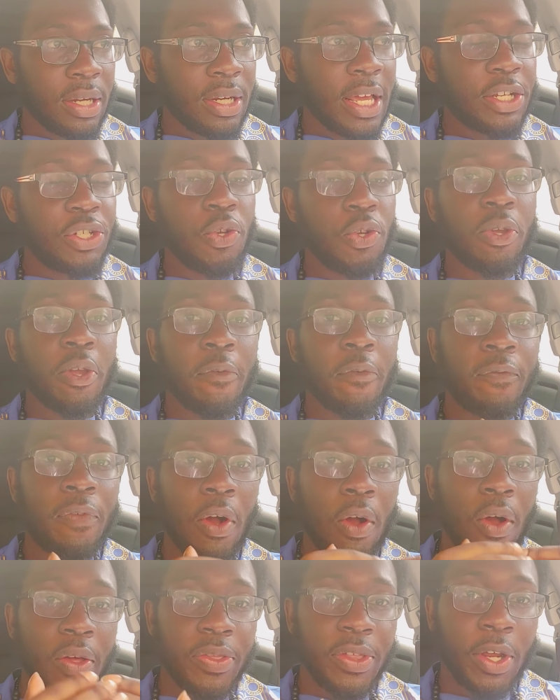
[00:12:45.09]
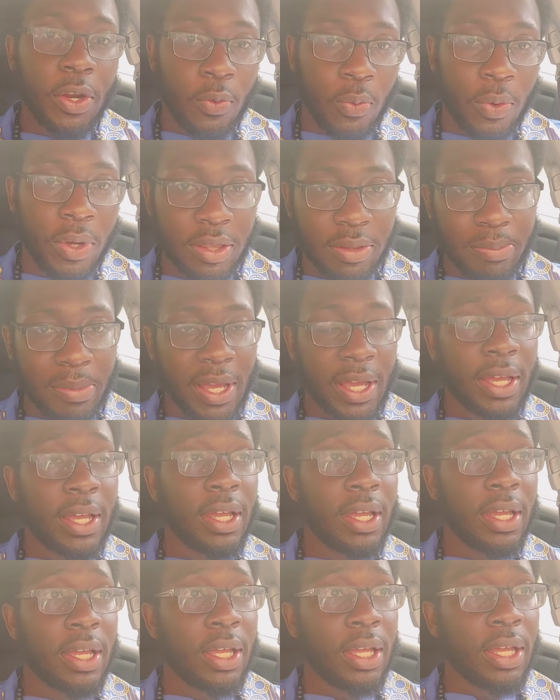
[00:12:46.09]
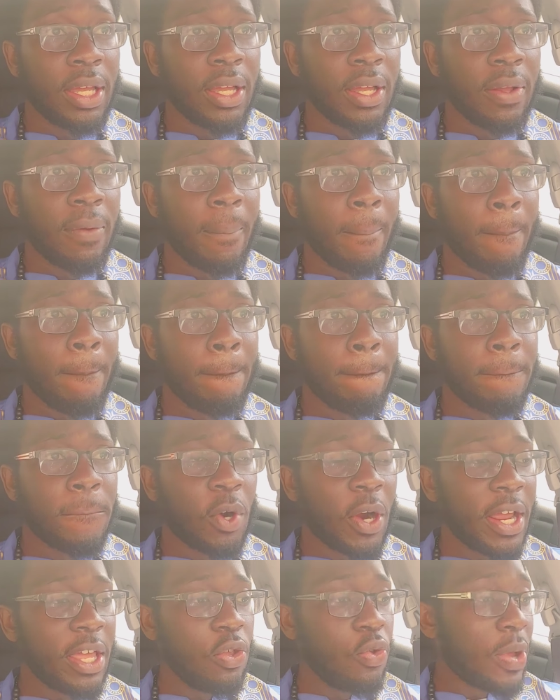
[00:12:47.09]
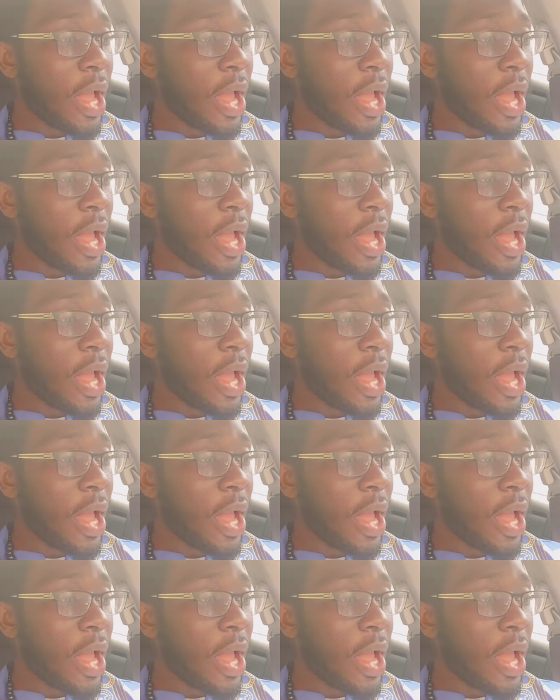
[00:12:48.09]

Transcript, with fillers: that you can fall there with, man right?